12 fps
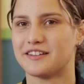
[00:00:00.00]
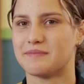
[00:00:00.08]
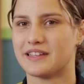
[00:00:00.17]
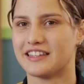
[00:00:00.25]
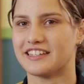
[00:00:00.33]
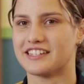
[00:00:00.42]
to
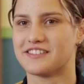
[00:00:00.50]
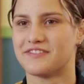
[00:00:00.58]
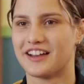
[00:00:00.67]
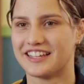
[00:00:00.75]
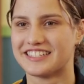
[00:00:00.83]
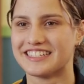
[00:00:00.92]
be this
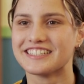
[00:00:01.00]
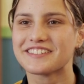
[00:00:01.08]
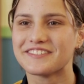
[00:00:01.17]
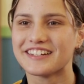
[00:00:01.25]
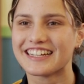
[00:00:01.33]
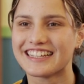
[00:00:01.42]
fast as
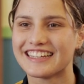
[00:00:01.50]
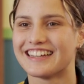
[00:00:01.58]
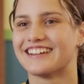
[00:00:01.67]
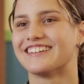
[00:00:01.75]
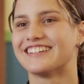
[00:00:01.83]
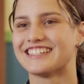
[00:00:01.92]
quickly, I
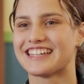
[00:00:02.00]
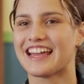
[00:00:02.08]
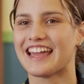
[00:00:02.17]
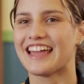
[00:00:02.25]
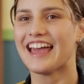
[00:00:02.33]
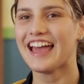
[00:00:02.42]
gotta say.